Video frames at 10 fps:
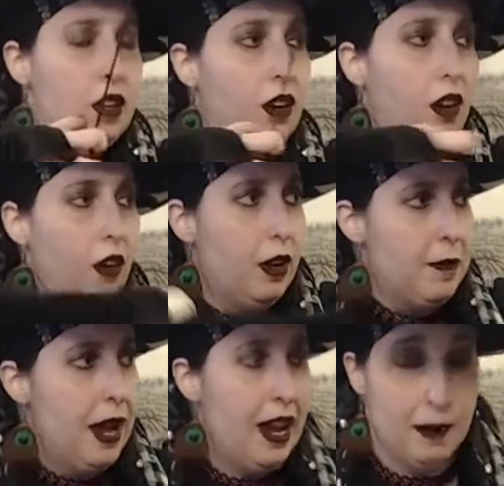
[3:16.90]
Going
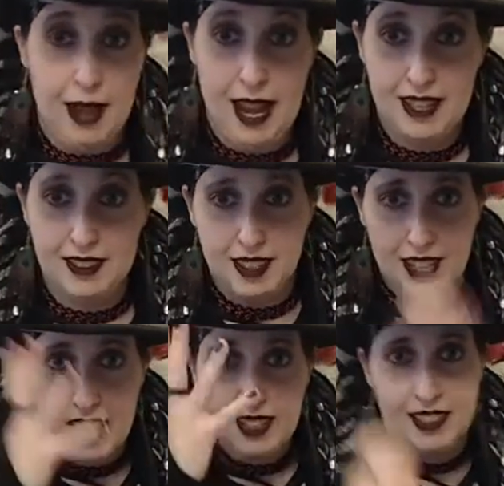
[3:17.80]
back, my hat's
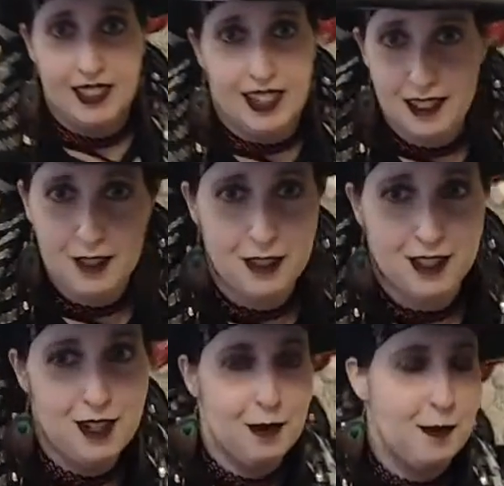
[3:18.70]
gigantic. I don't usually
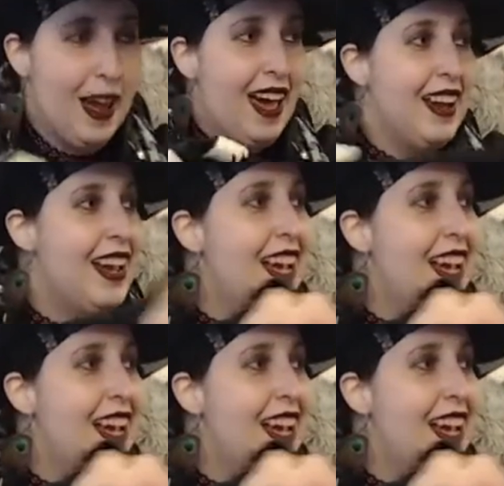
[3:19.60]
shoot with my hat.